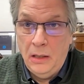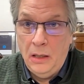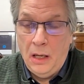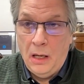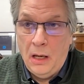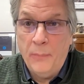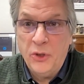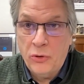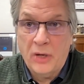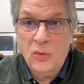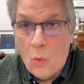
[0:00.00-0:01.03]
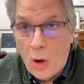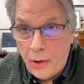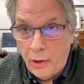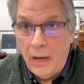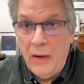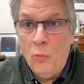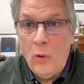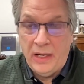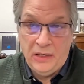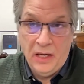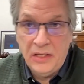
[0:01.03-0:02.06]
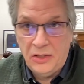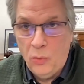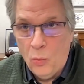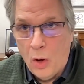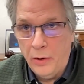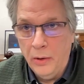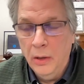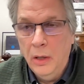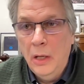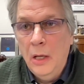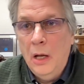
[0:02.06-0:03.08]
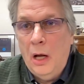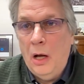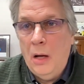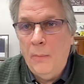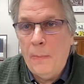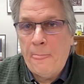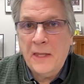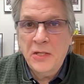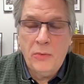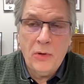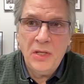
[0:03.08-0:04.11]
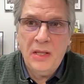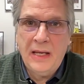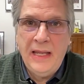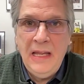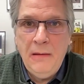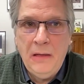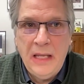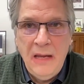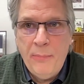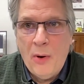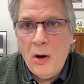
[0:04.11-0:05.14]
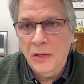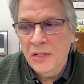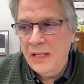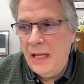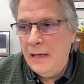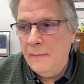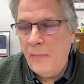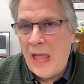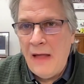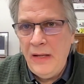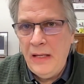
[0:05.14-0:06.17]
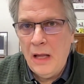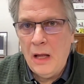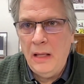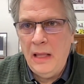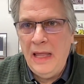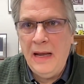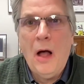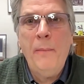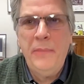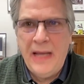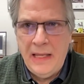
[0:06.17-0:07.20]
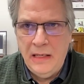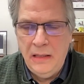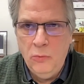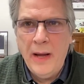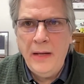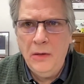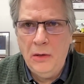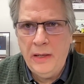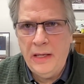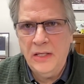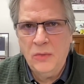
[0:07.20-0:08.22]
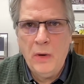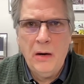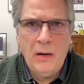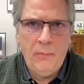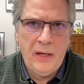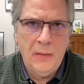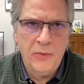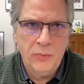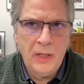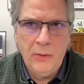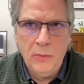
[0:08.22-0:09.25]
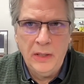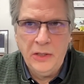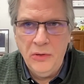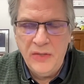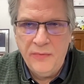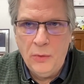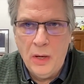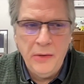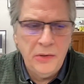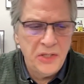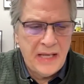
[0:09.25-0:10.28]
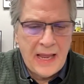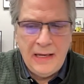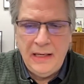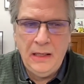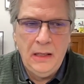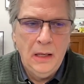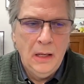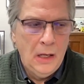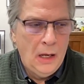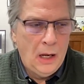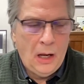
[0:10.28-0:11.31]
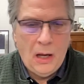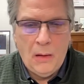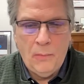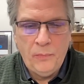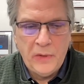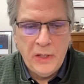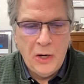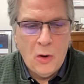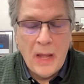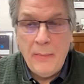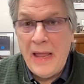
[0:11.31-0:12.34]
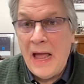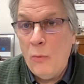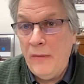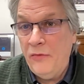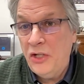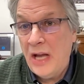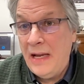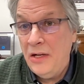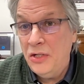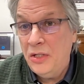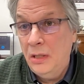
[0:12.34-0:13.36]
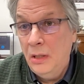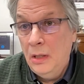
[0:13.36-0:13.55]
obstructs water and what it does to water. So those are the key parts. And having it updated regularly is where it becomes really, really useful. Understanding, maybe how we've changed